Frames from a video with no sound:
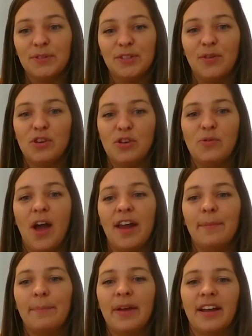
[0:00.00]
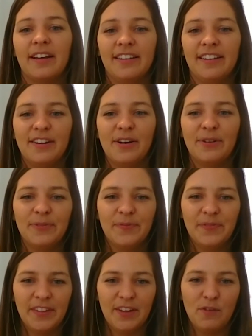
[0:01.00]
So you kind of pick, if
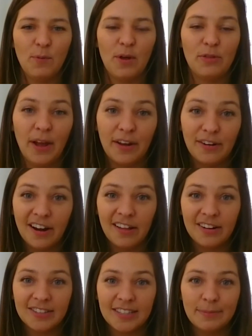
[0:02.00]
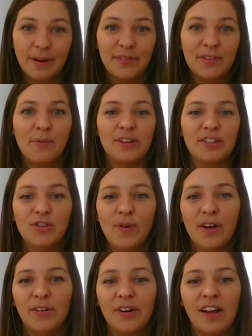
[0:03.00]
you want $300 this month, you want
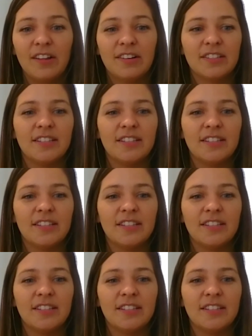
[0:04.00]
$200.